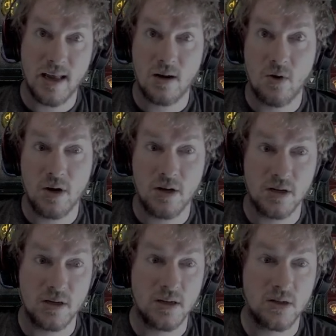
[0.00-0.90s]

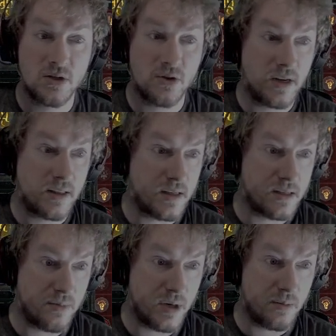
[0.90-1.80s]
equation, because strength is
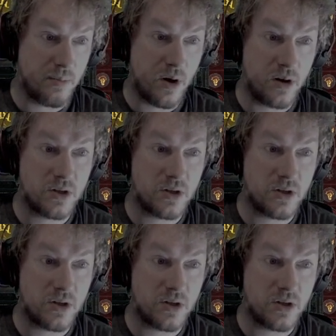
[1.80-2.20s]
a big part.